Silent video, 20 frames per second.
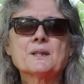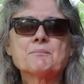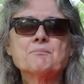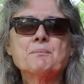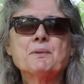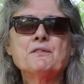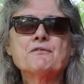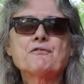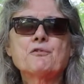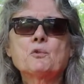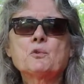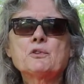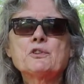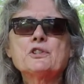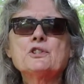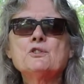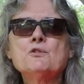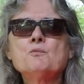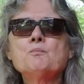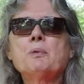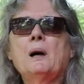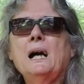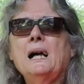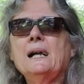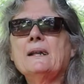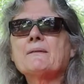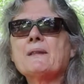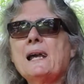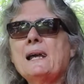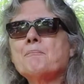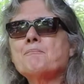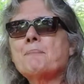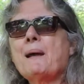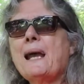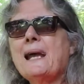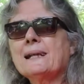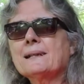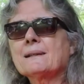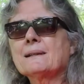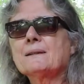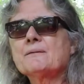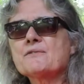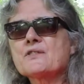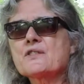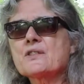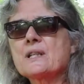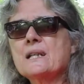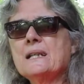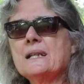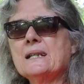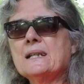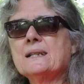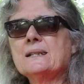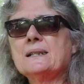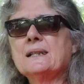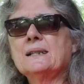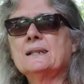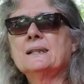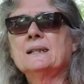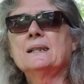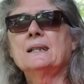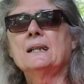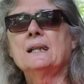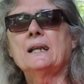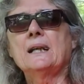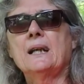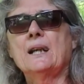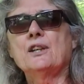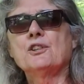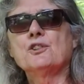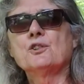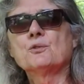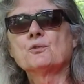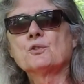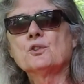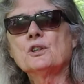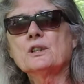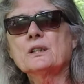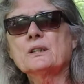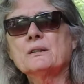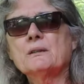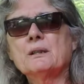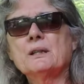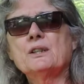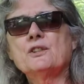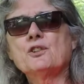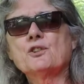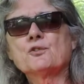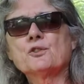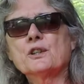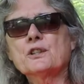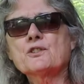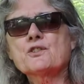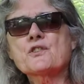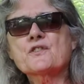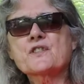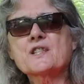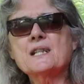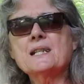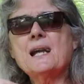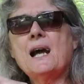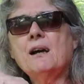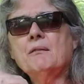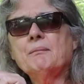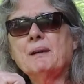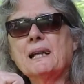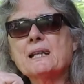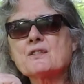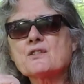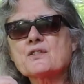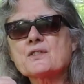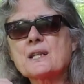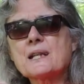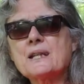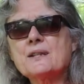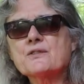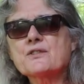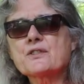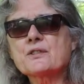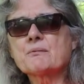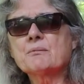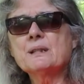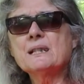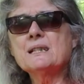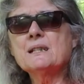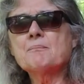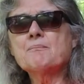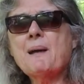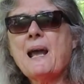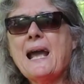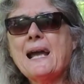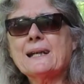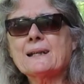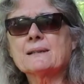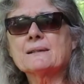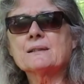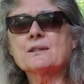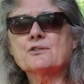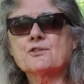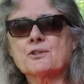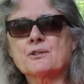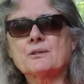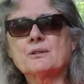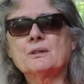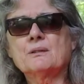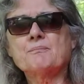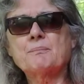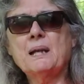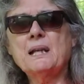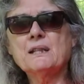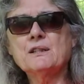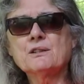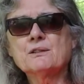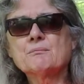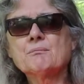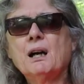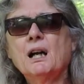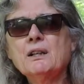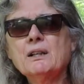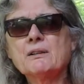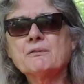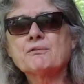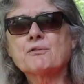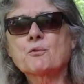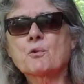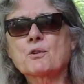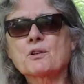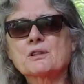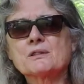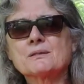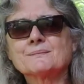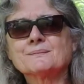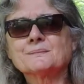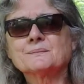before you buy that packet of seed, and you look to see how many seeds are in the packet that you're going to pay your money for.